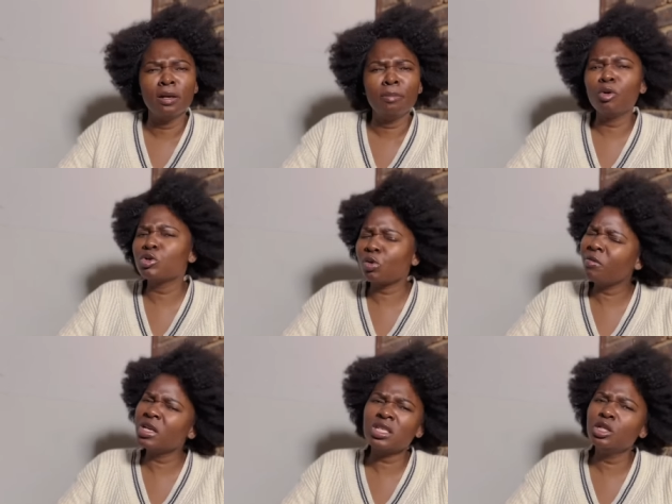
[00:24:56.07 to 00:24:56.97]
Because
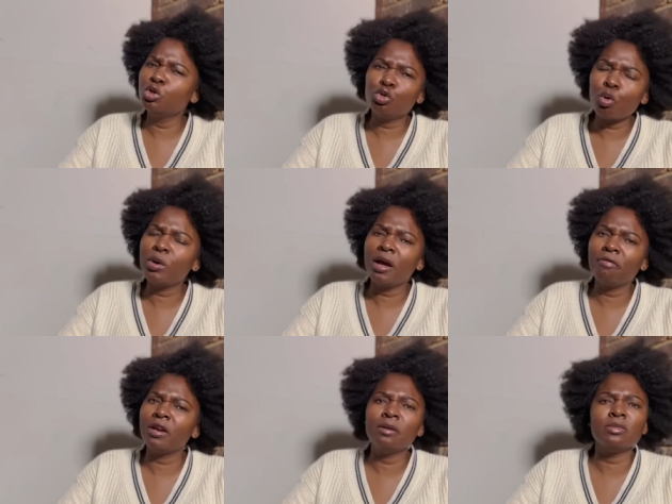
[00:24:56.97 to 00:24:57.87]
obviously you showed her
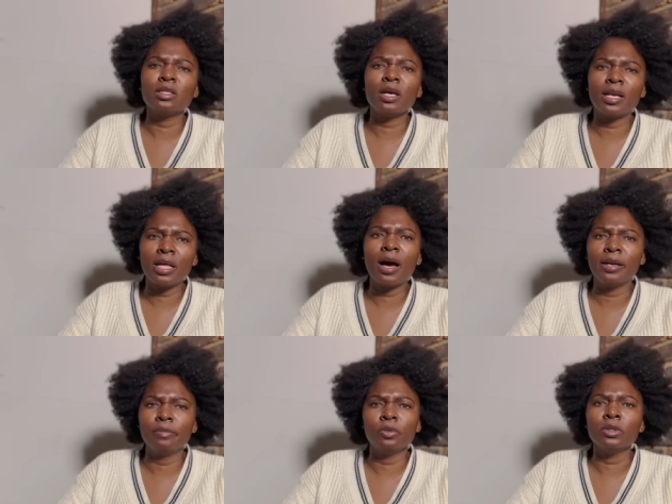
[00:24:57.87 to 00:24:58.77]
flames at the
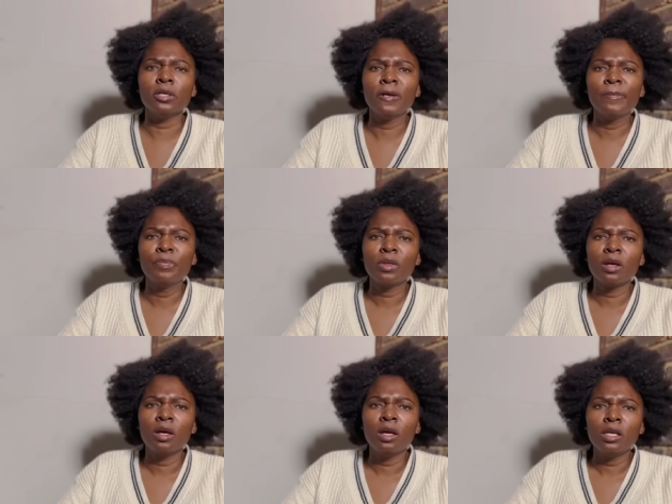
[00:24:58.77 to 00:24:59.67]
honeymoon.
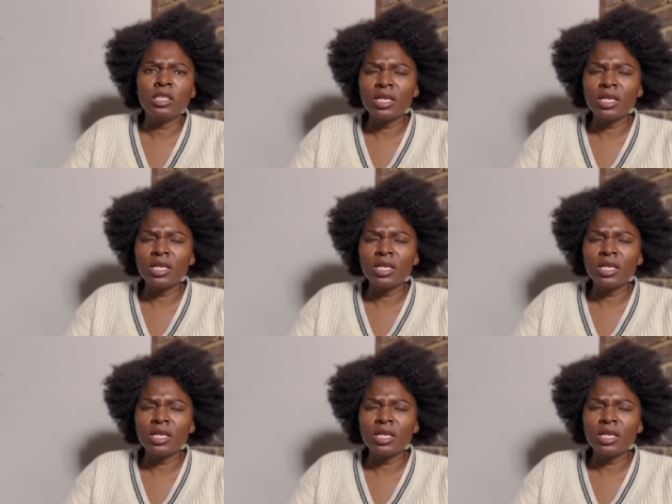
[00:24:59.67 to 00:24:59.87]
She